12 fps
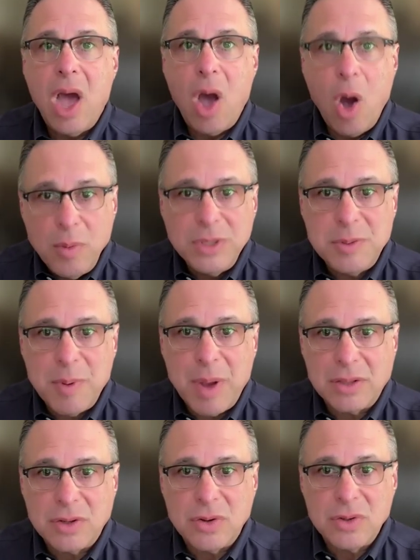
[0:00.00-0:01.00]
home
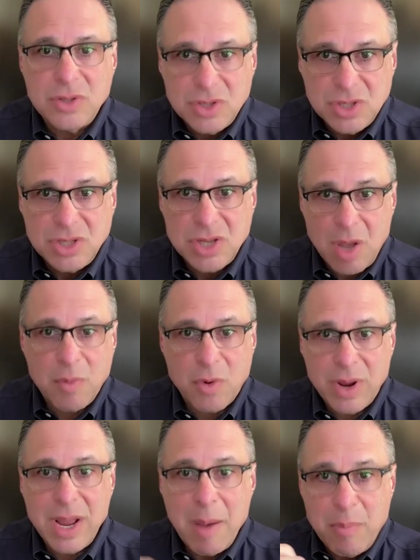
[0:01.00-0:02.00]
inspector
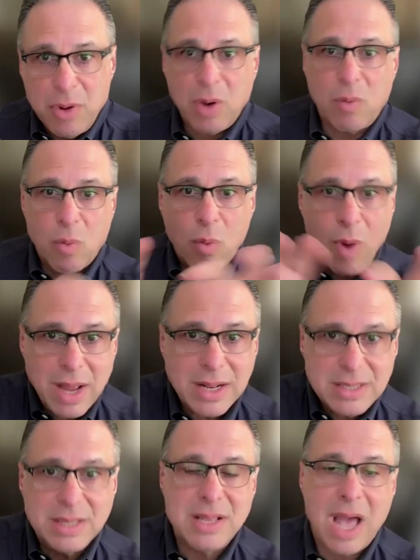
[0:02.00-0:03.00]
summary and put it right
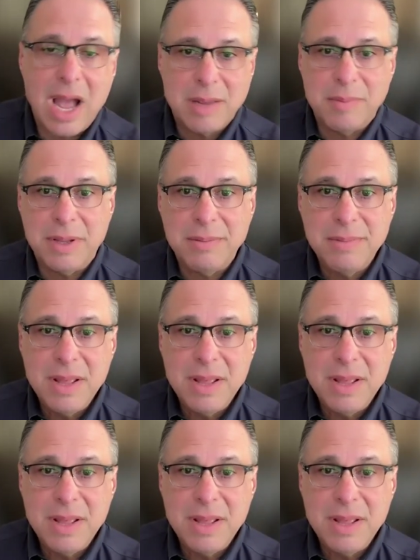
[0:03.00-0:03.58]
into the document.